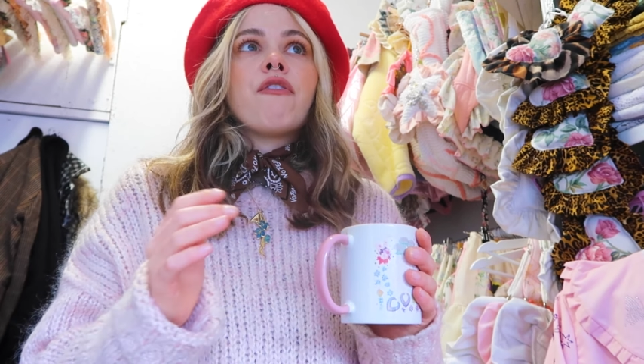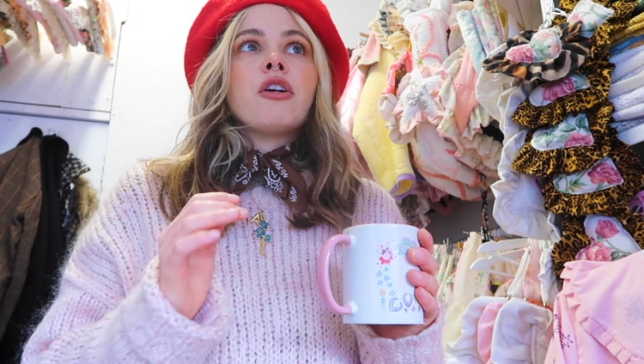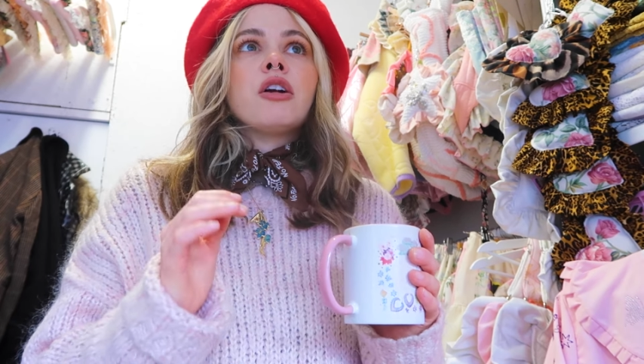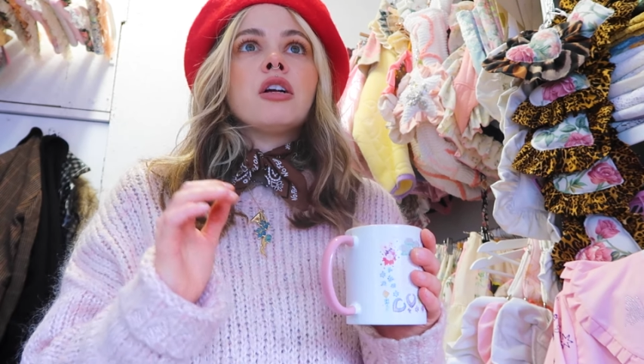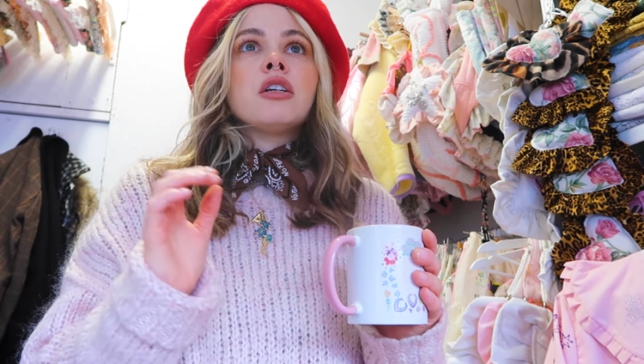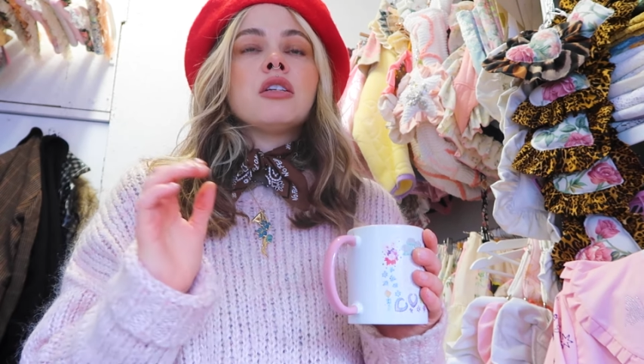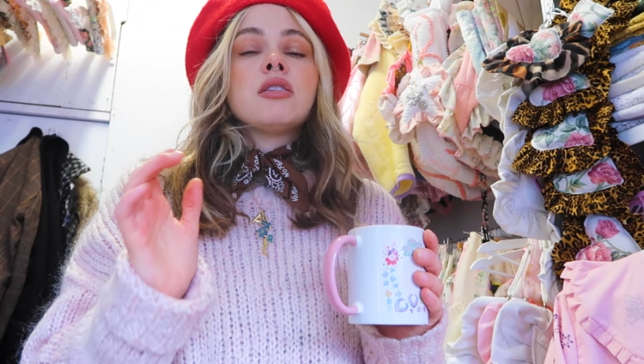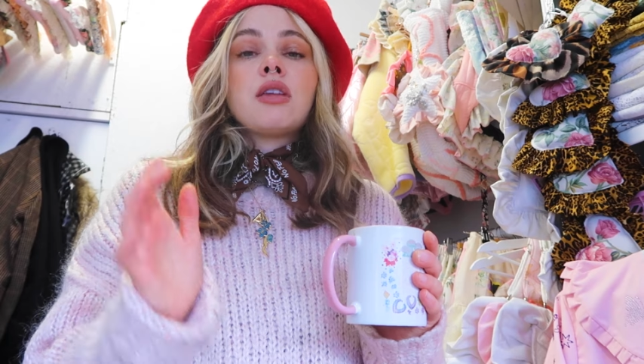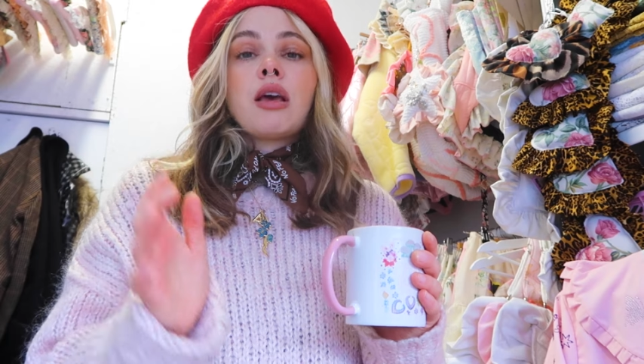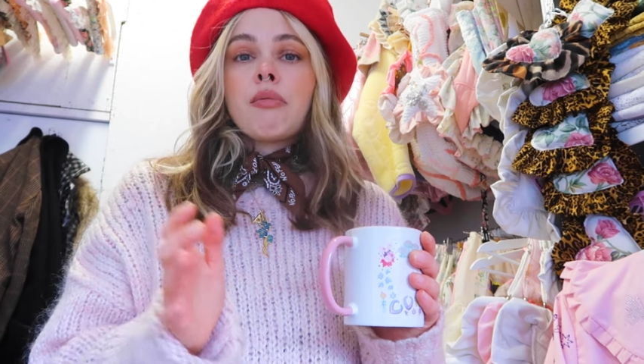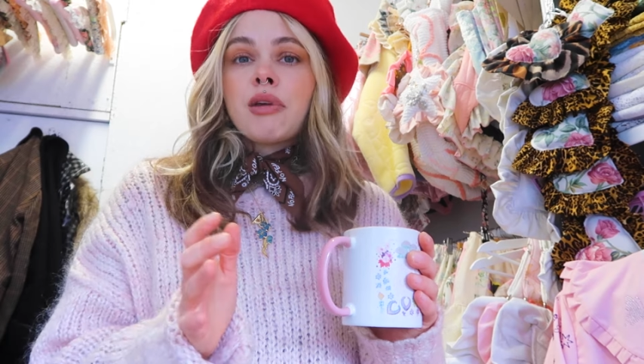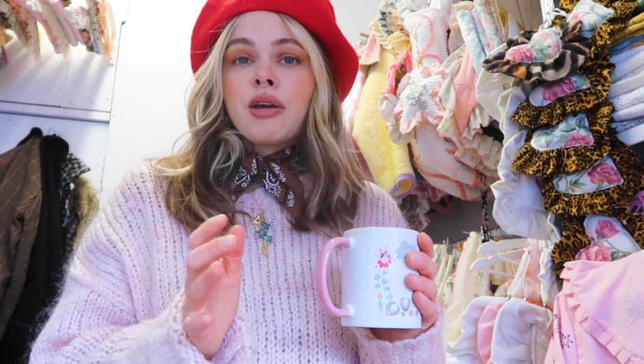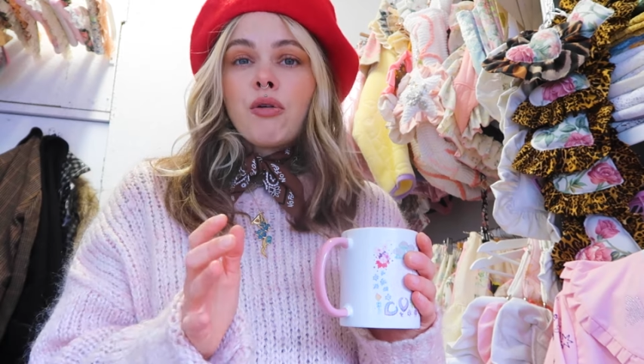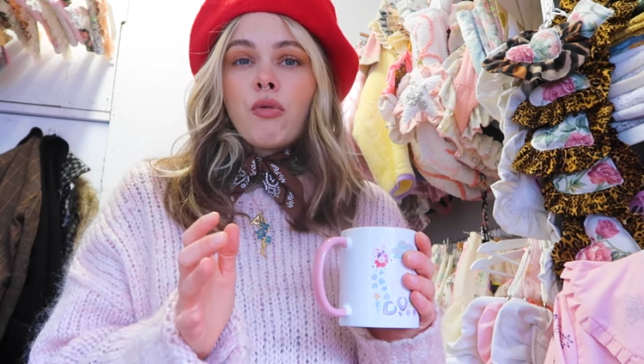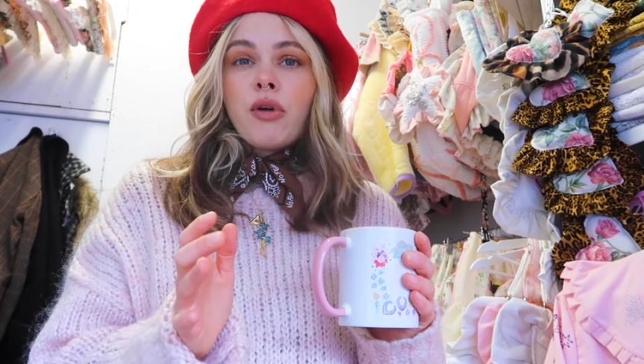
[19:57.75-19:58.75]
for
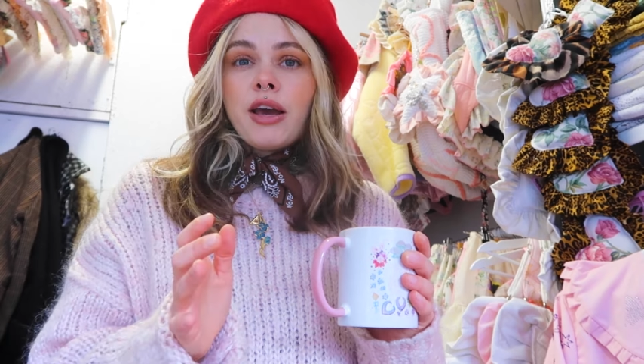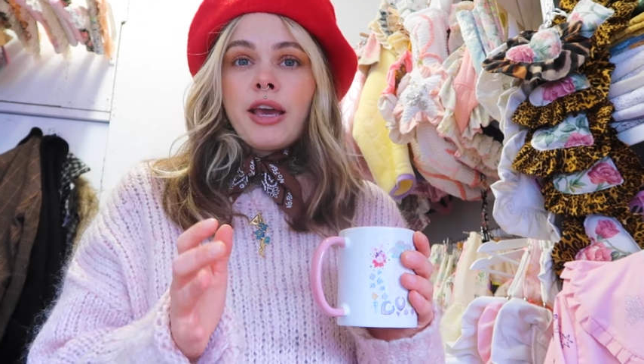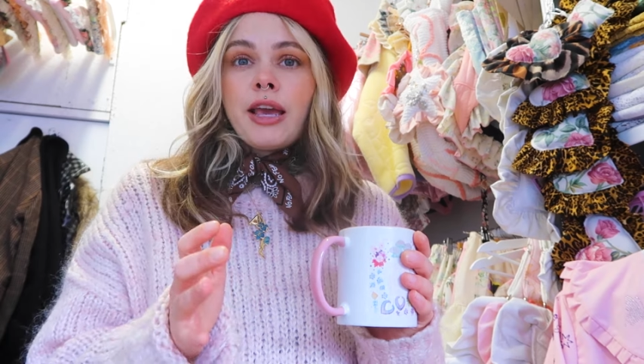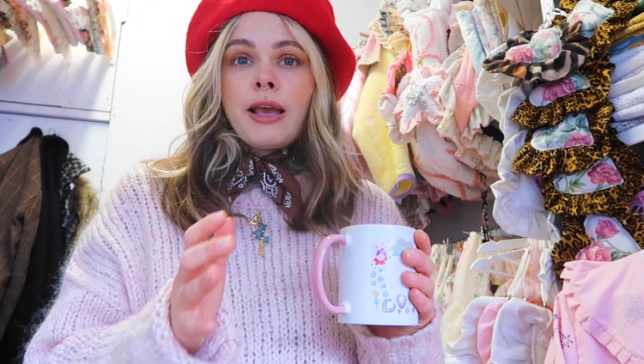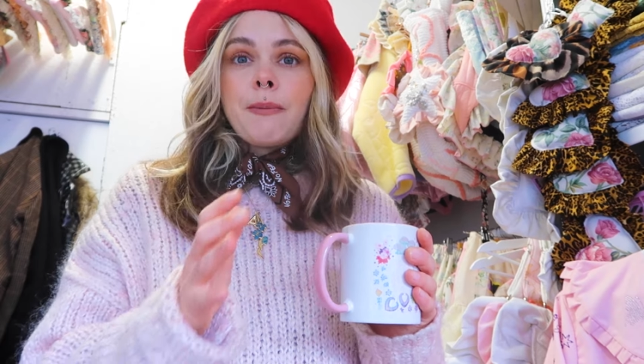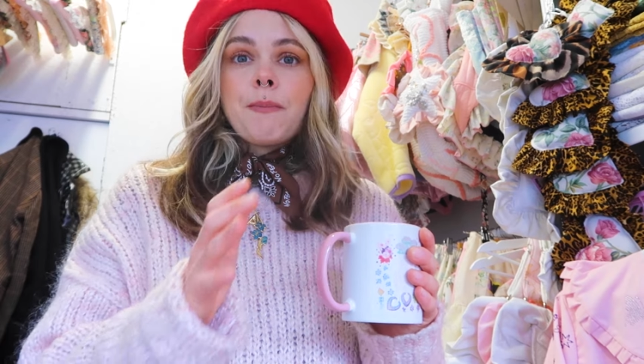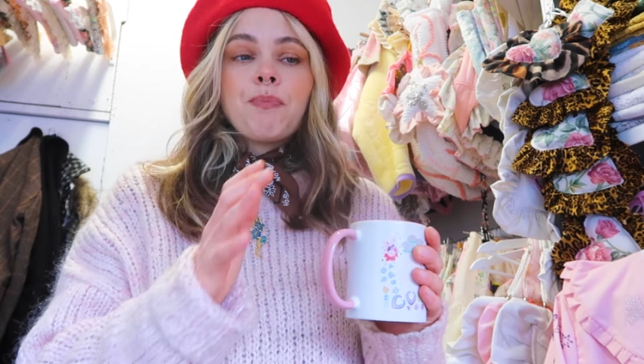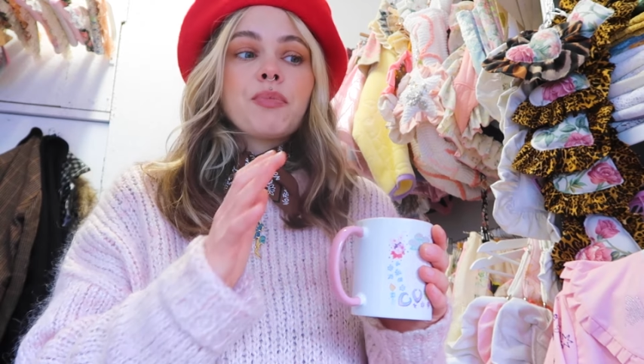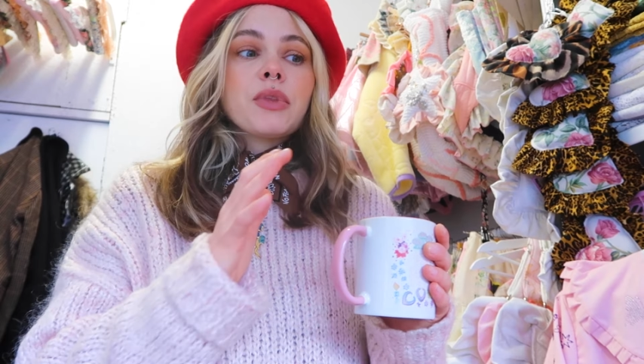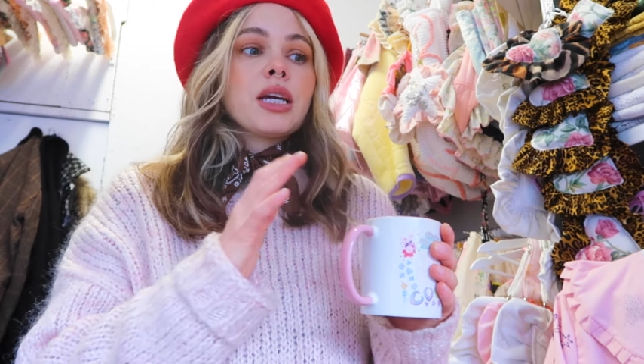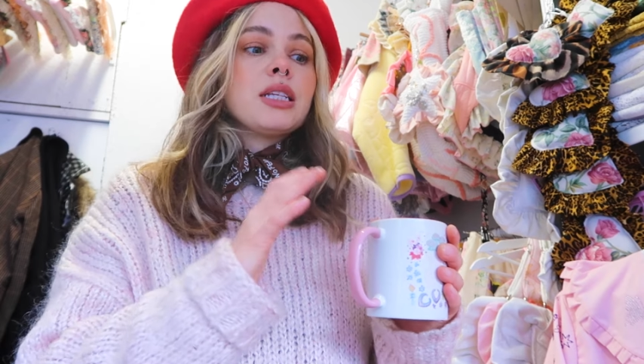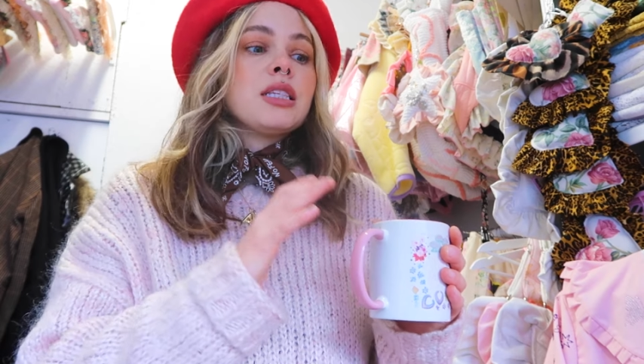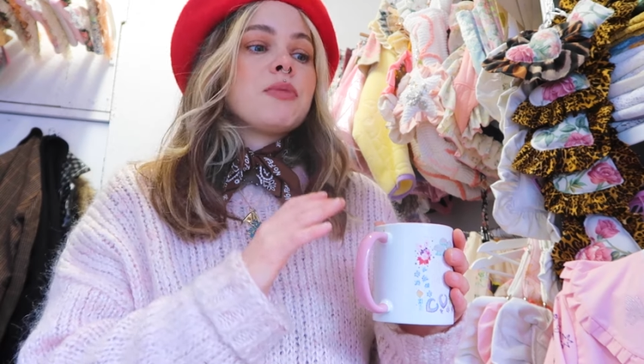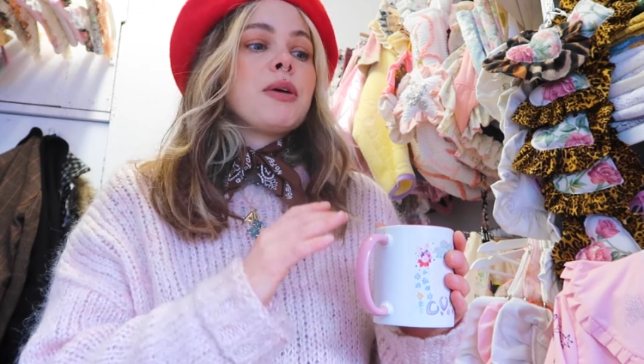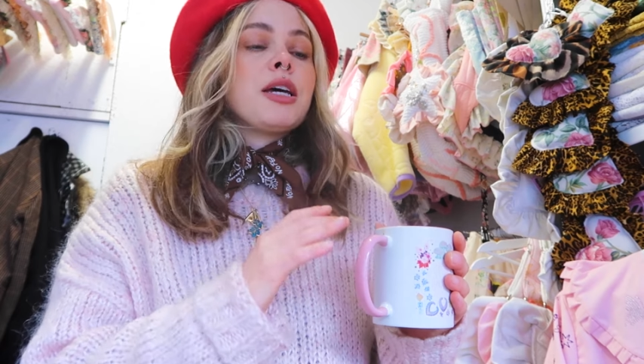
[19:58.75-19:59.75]
stepping away
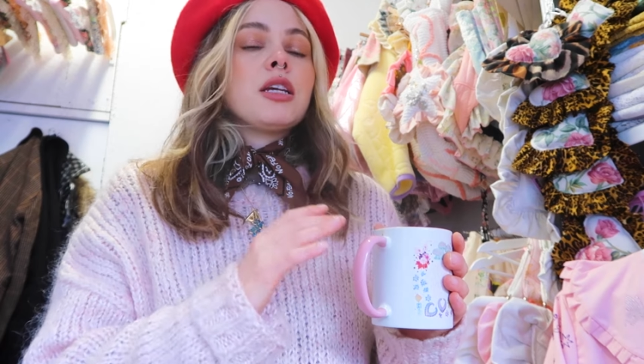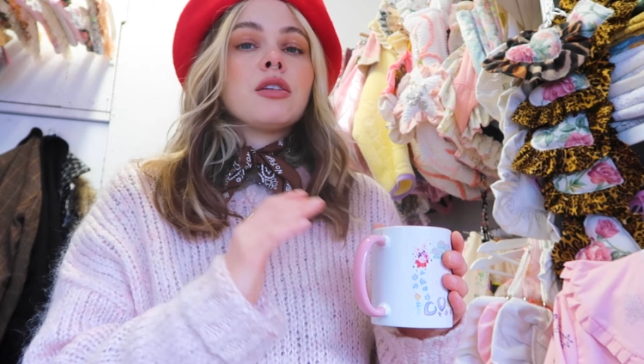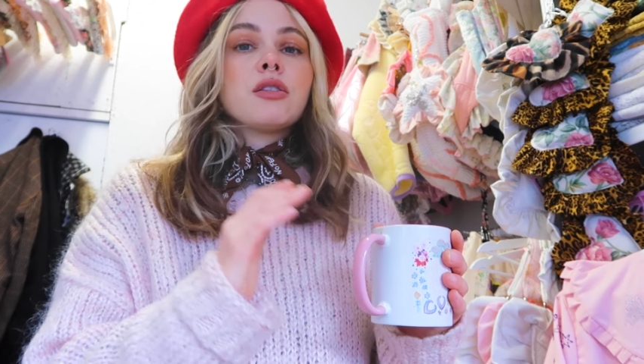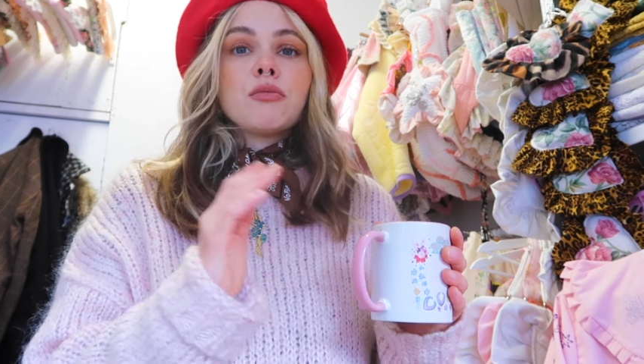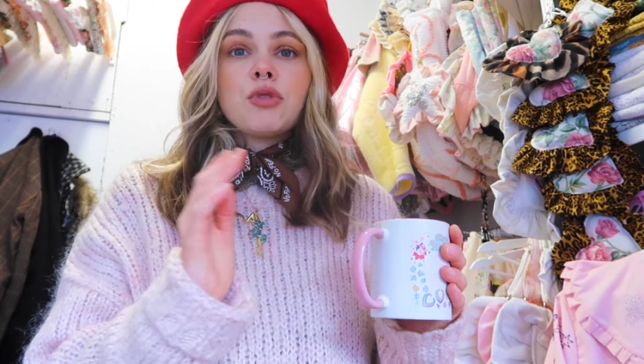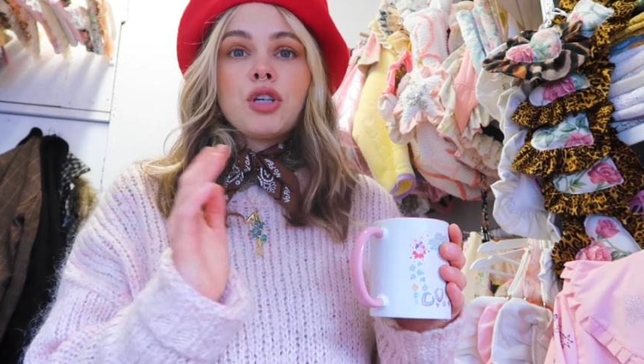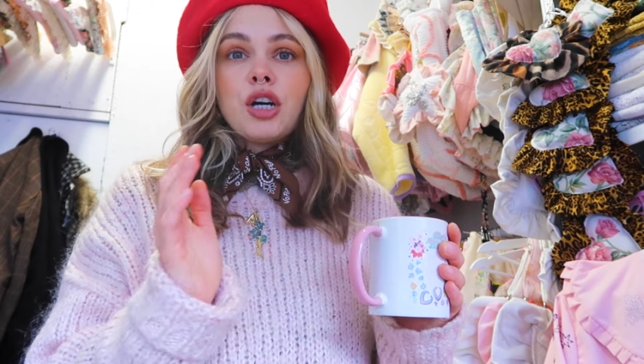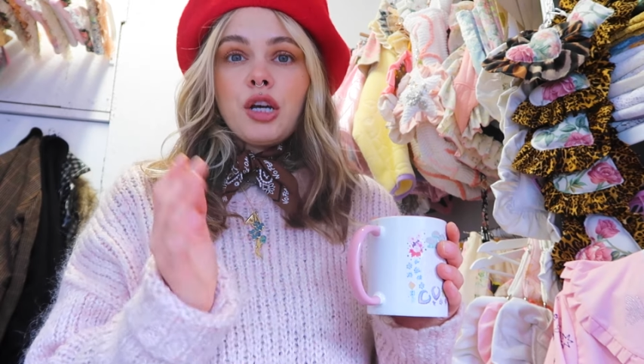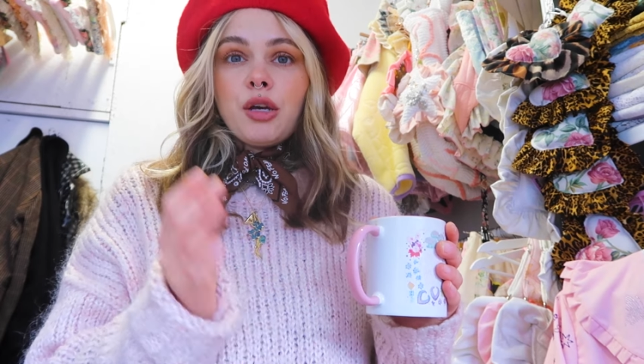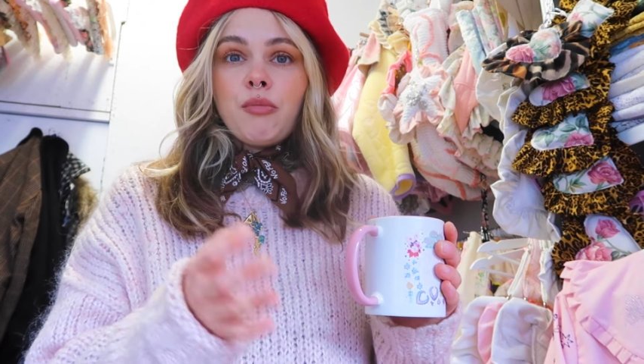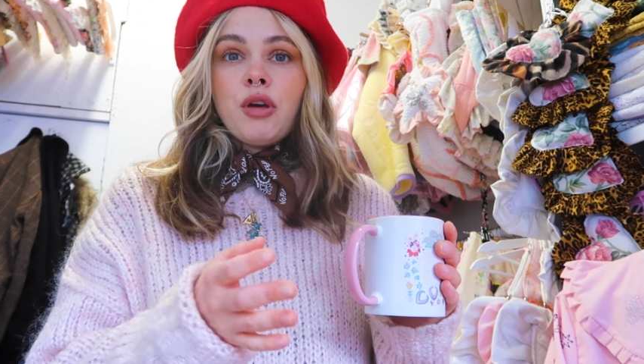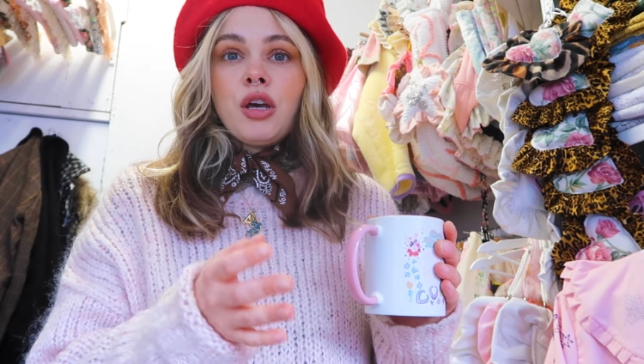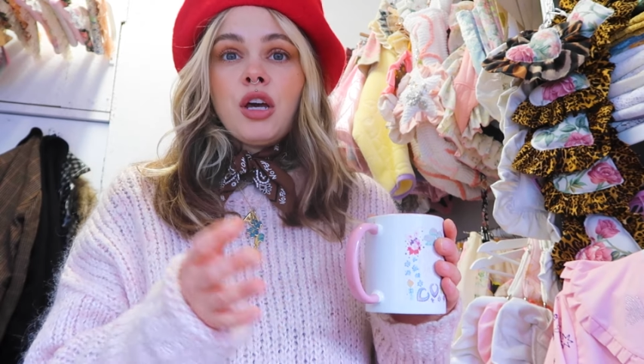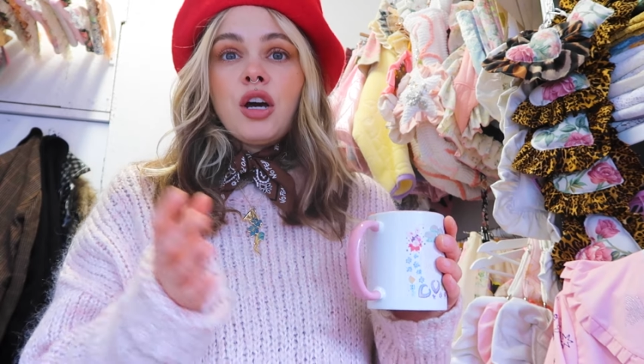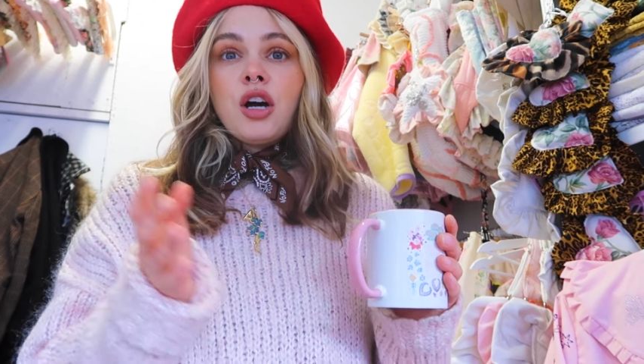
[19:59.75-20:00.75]
and spending some time